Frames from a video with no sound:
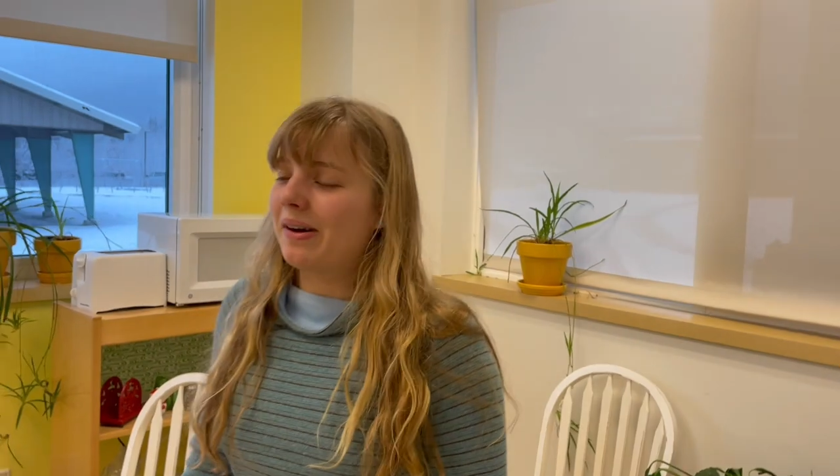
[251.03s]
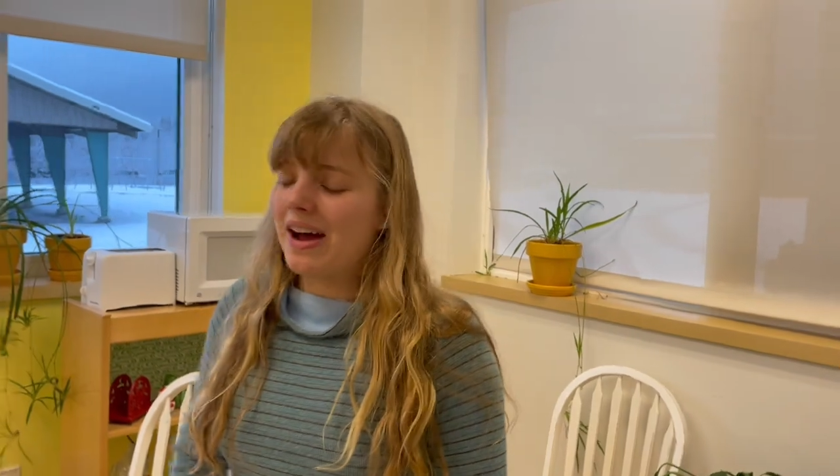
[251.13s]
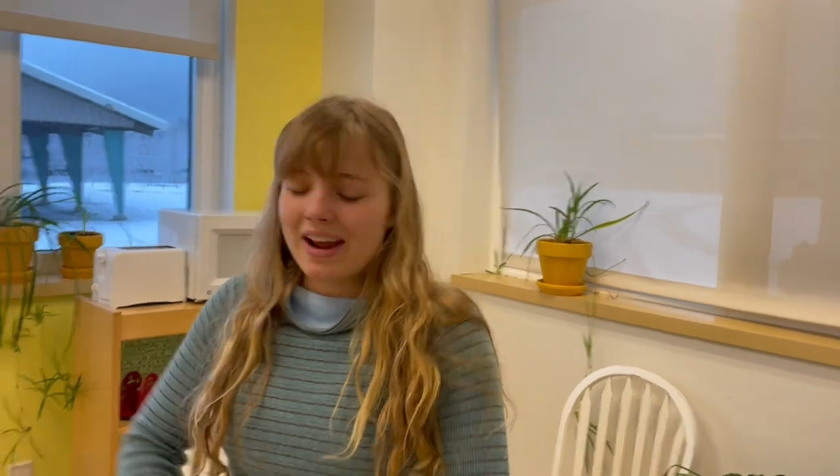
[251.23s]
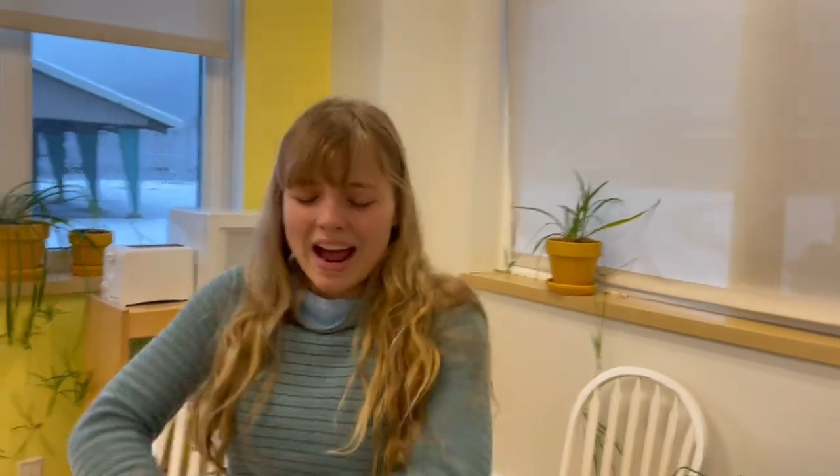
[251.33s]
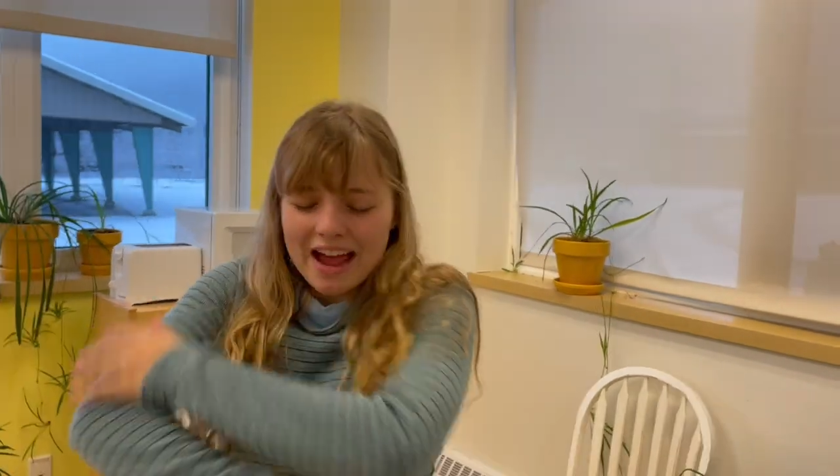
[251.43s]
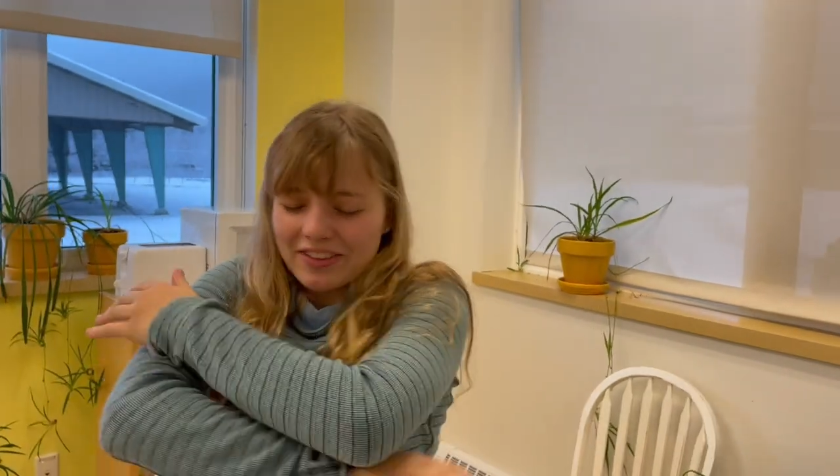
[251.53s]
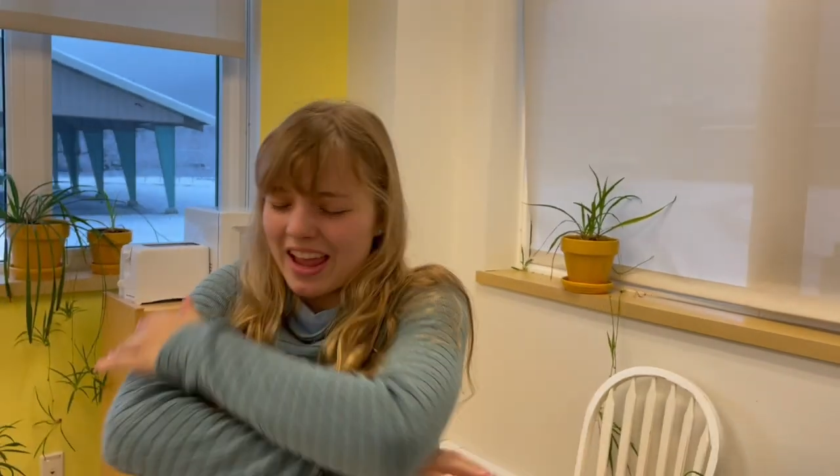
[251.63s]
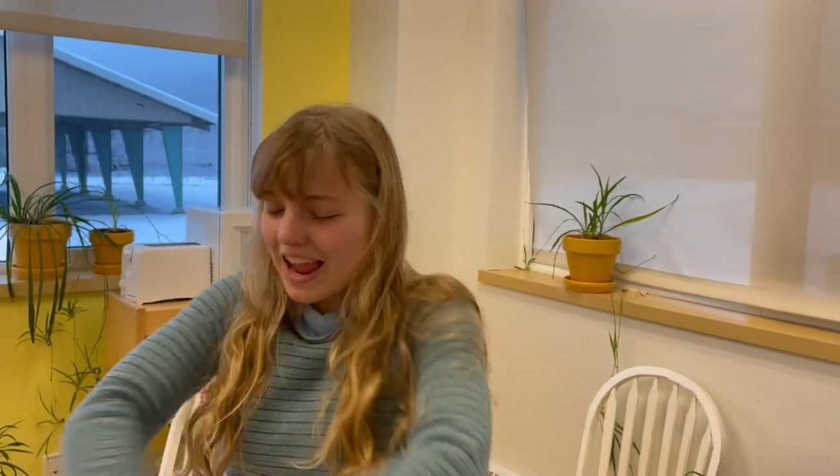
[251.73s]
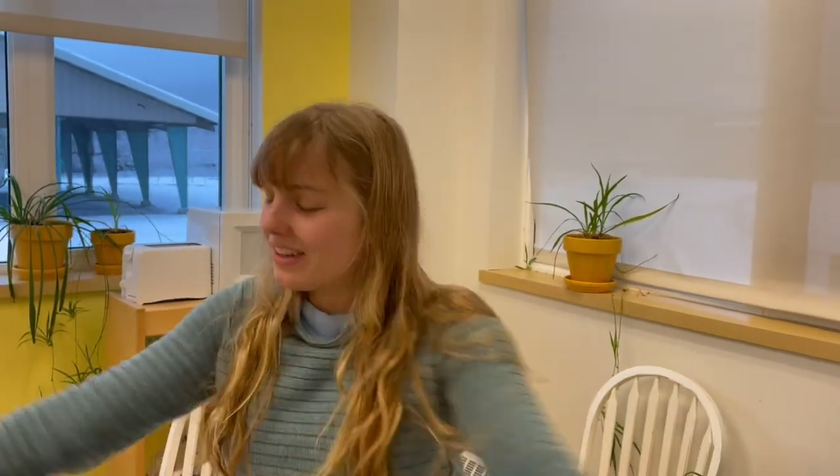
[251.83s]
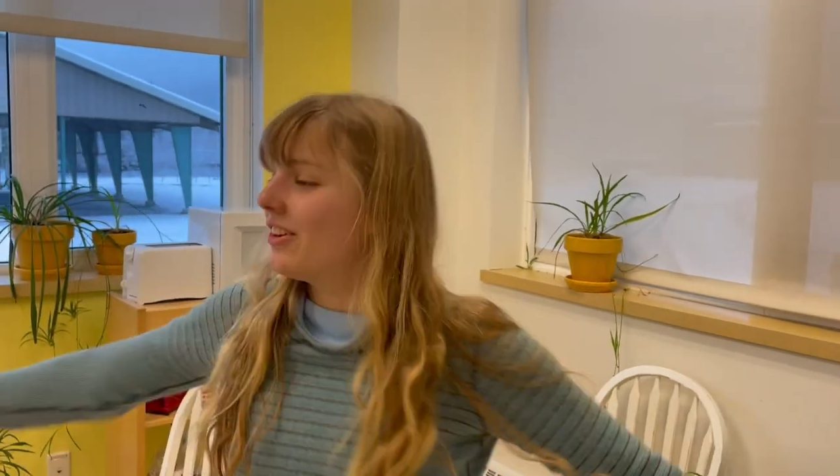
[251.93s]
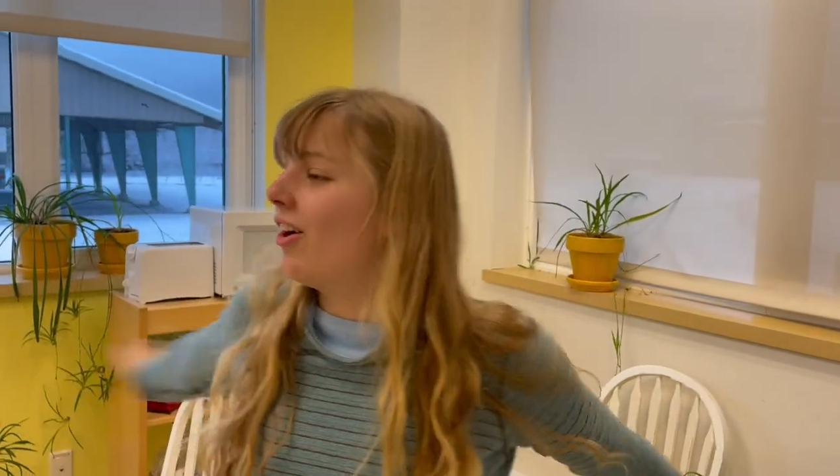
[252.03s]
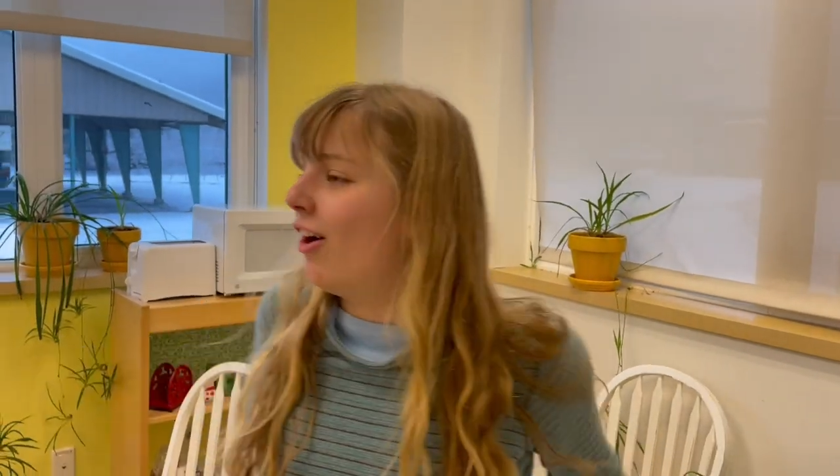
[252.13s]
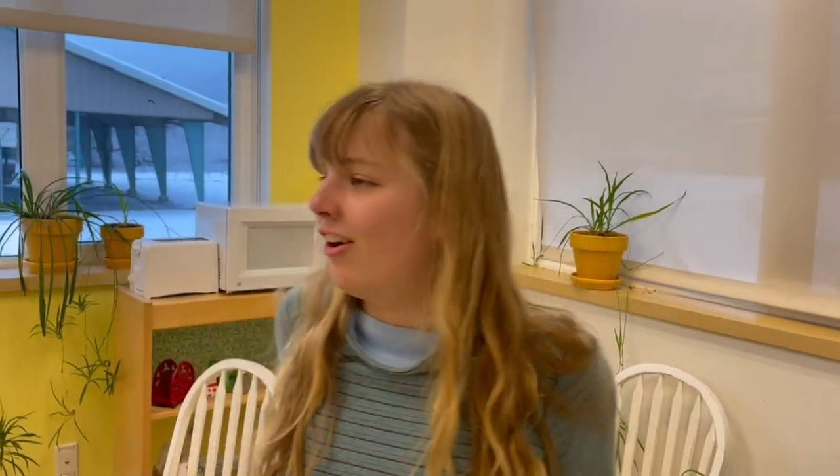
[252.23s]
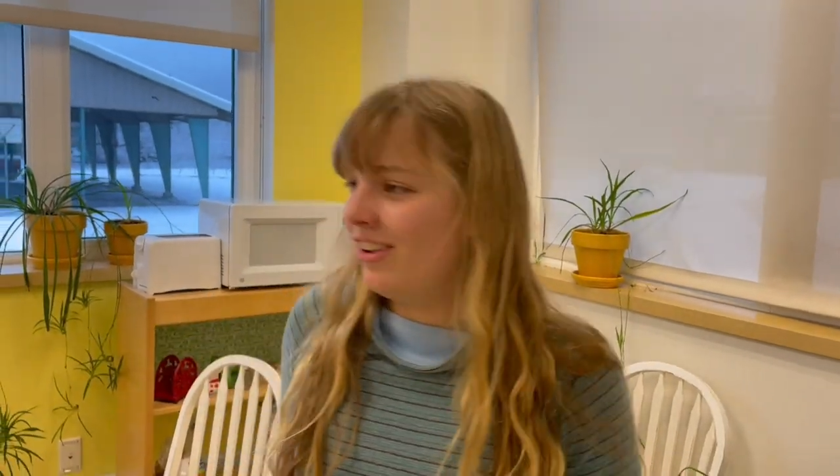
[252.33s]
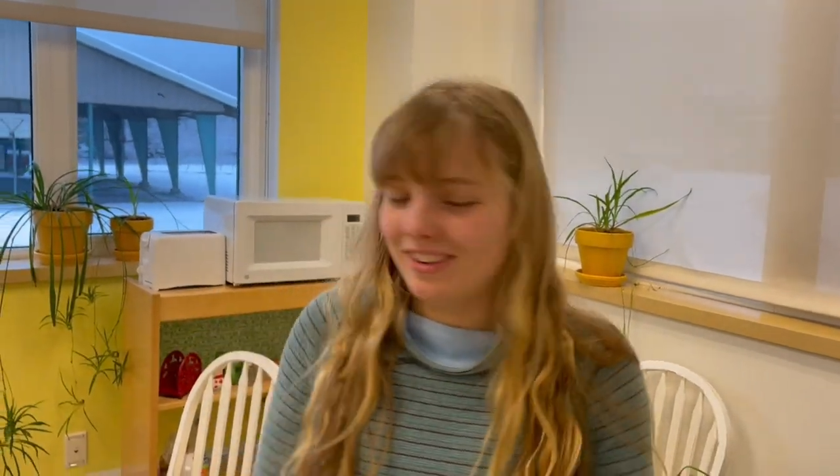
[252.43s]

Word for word: Uh, I had to end it all.